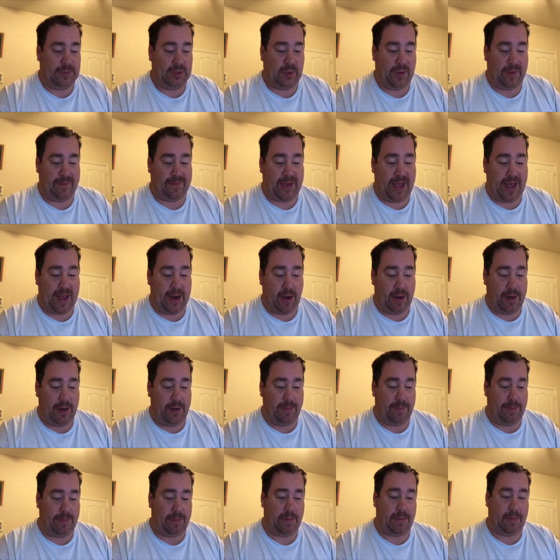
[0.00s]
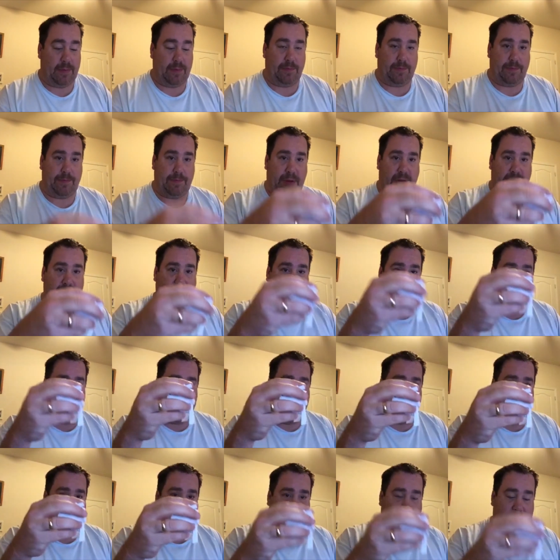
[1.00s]
So I've got a bunch of
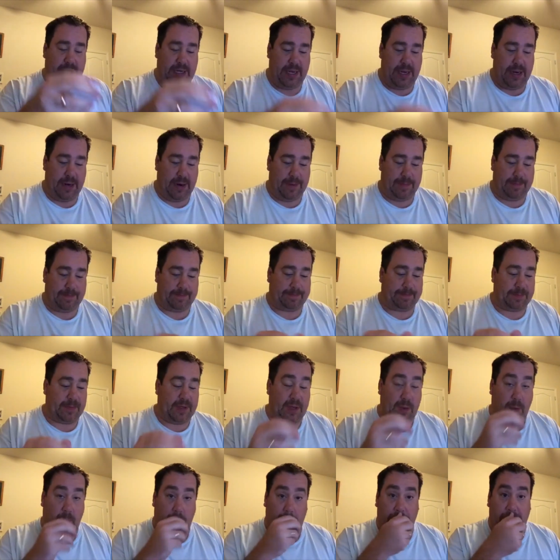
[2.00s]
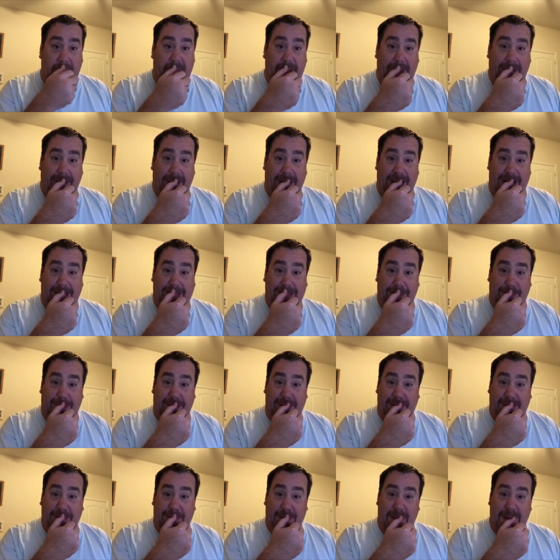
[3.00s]
names in here. So we'll pick last
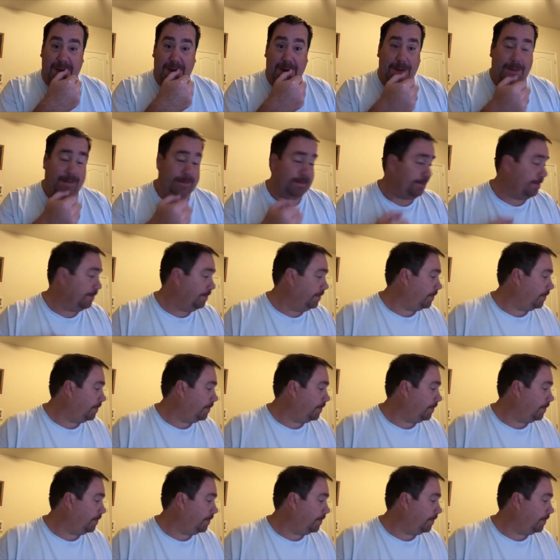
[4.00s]
month's winner.